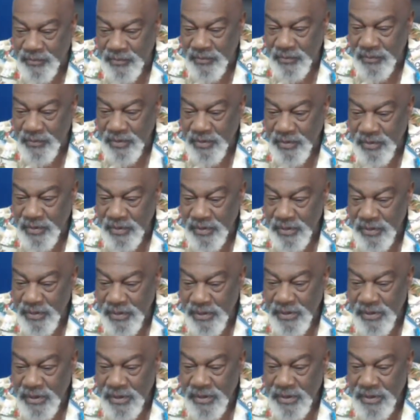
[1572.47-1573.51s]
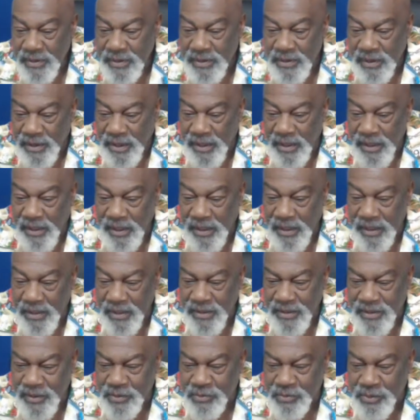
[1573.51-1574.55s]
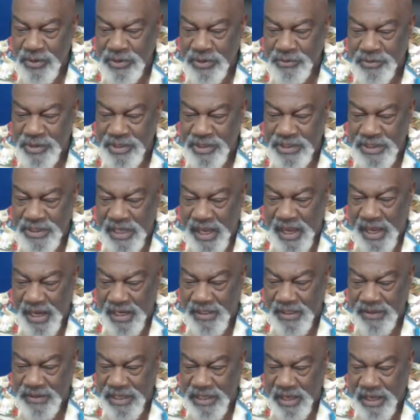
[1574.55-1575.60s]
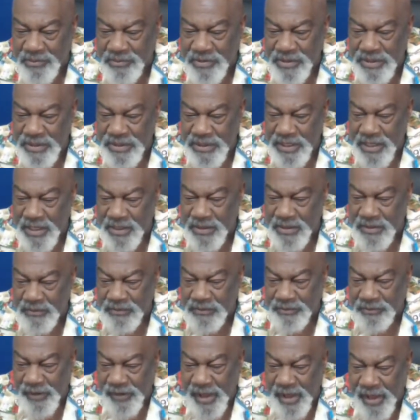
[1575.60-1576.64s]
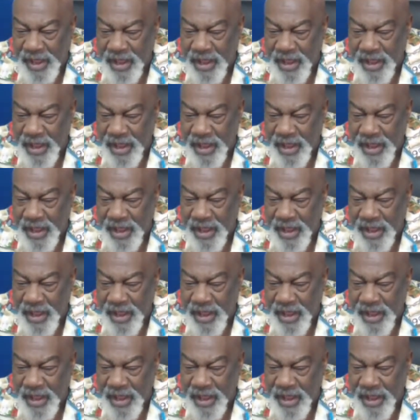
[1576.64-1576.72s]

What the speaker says: you must be shy because I've been standing here for 5 minutes and you haven't said hi.